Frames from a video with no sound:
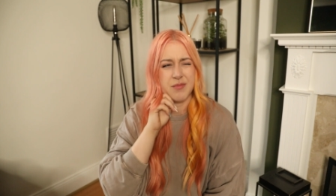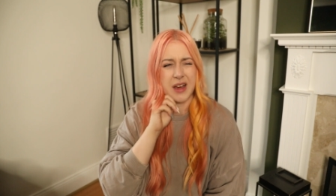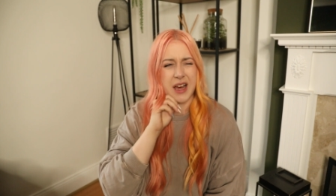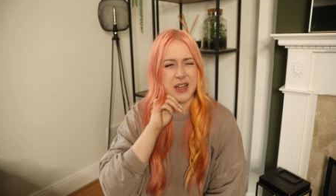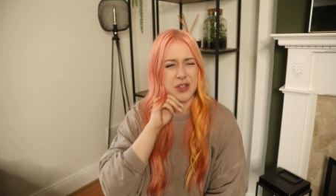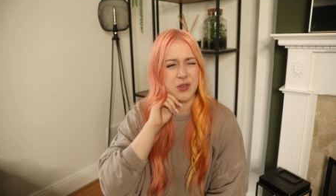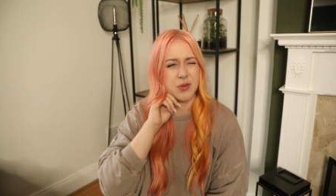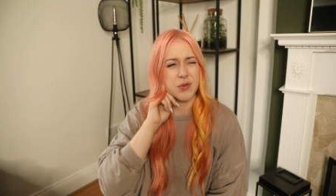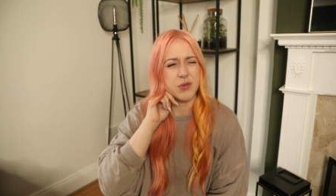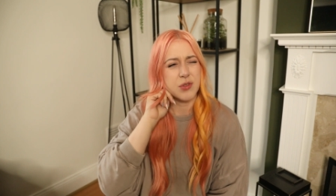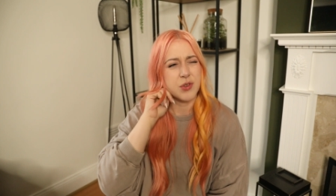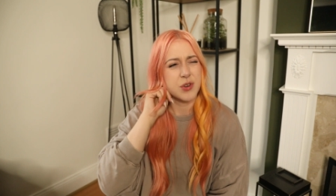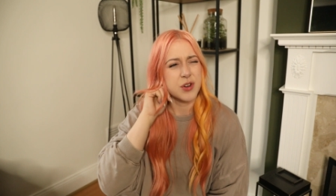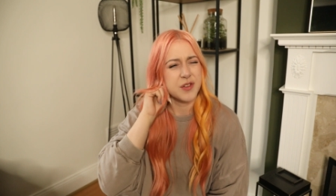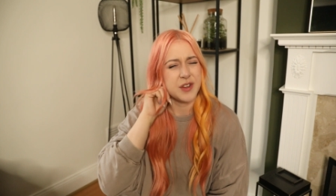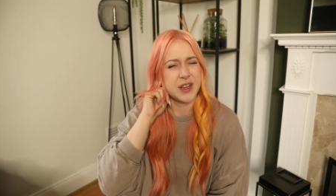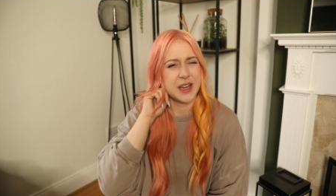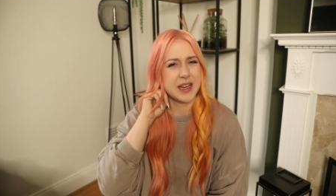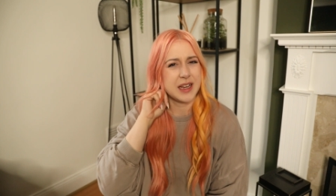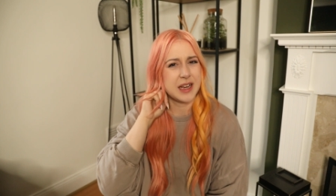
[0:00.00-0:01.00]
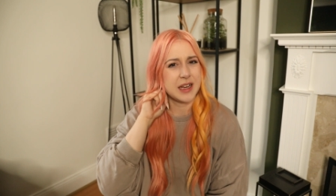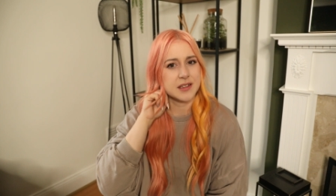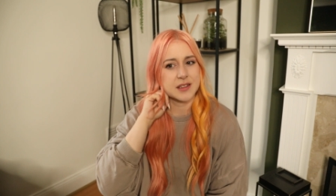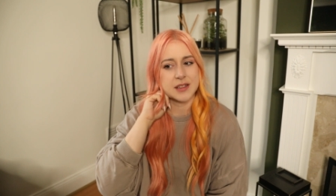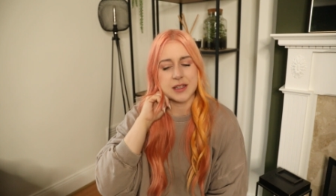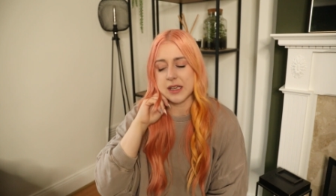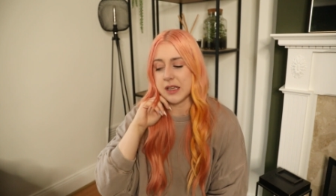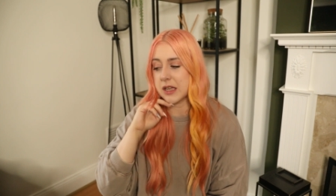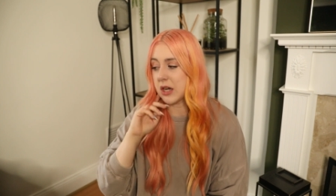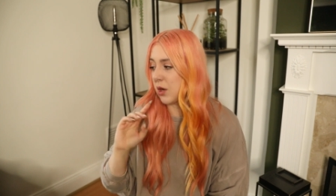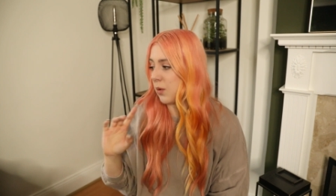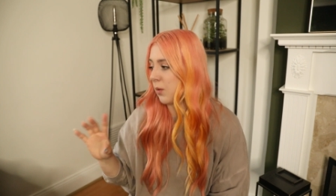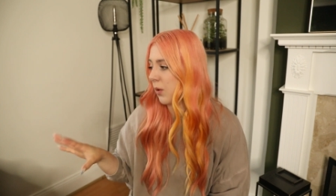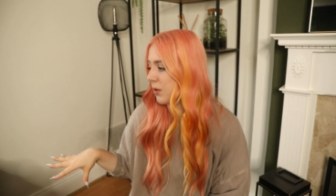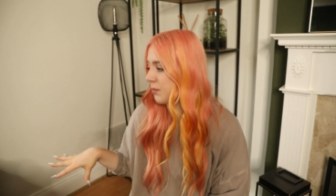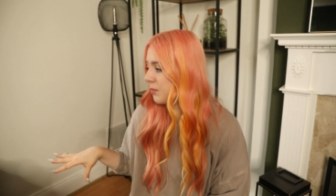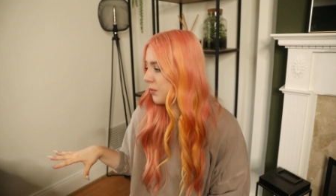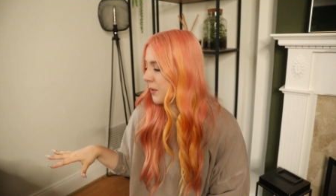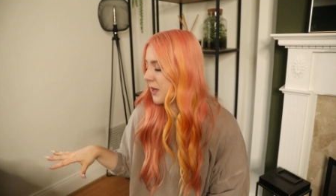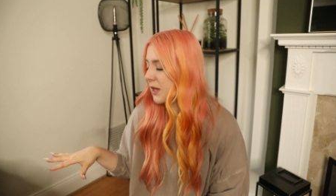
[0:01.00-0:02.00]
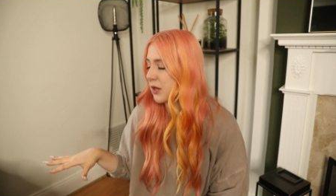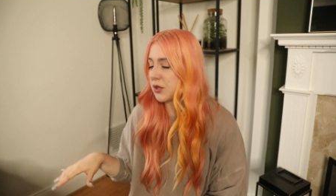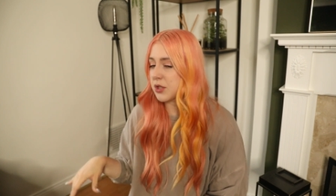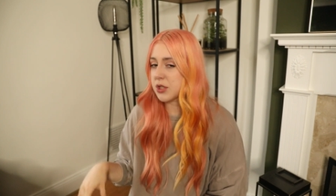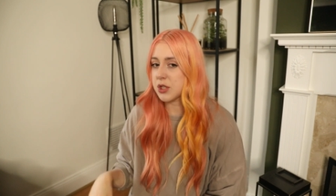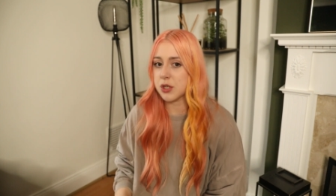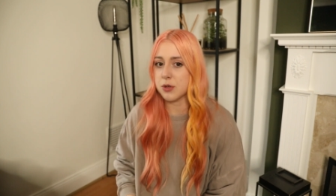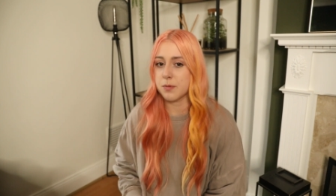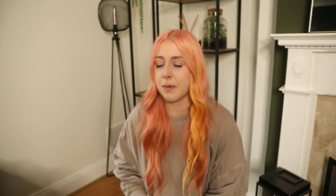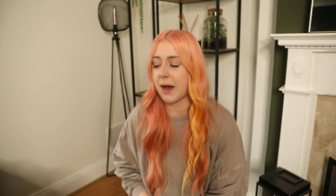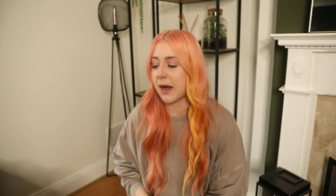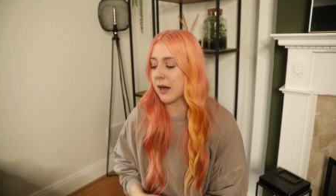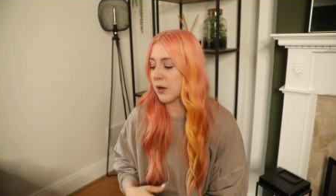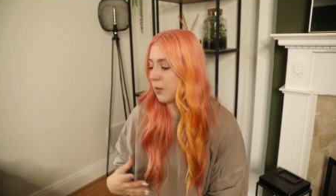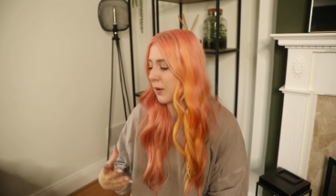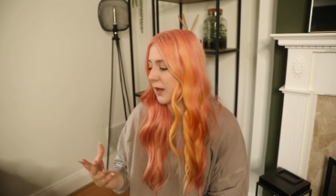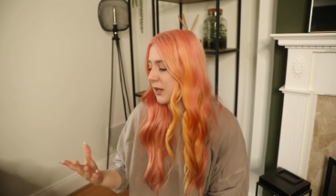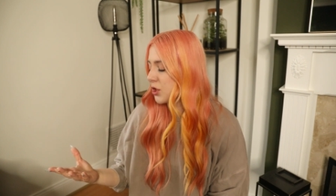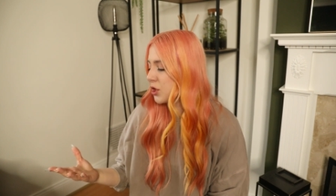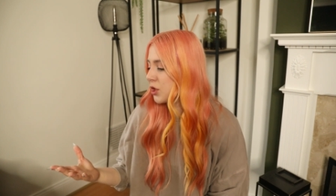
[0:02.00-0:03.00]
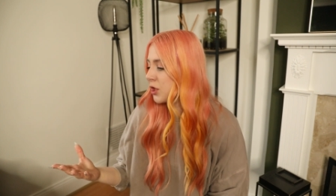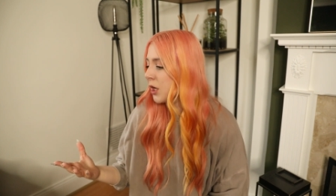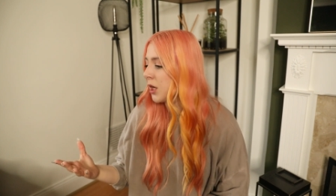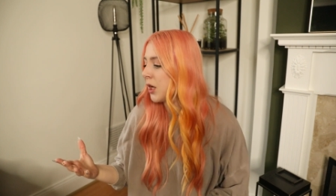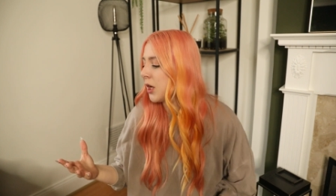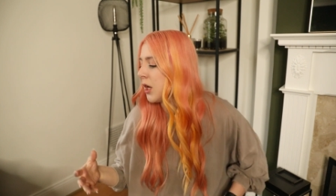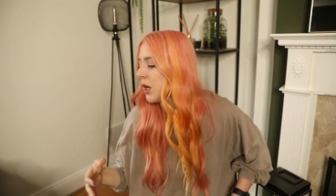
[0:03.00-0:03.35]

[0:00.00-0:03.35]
I don't know if you can get a singular one, but we got the 2-pack, which